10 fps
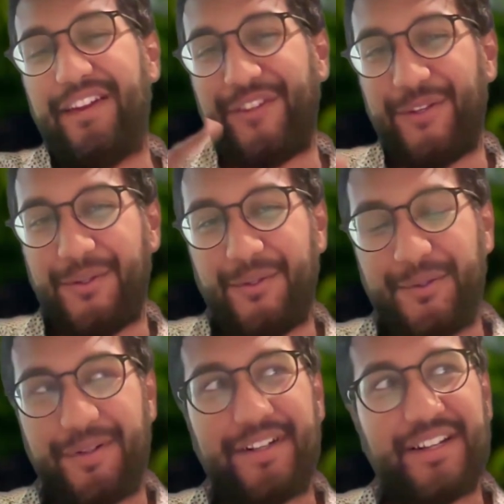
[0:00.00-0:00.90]
if
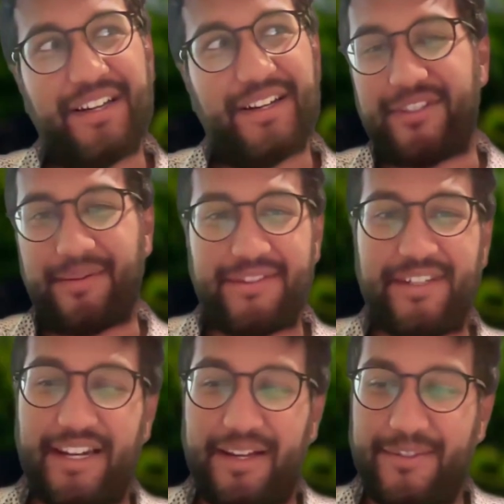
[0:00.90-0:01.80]
you have
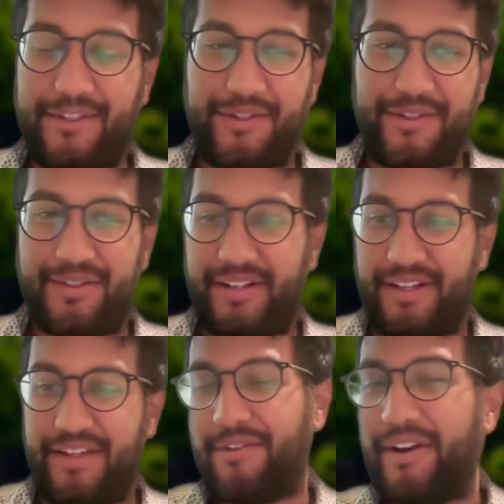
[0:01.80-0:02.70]
someone sign up to
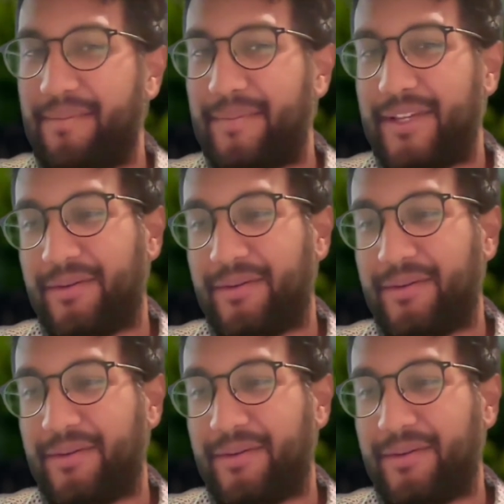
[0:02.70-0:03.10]
your CRM,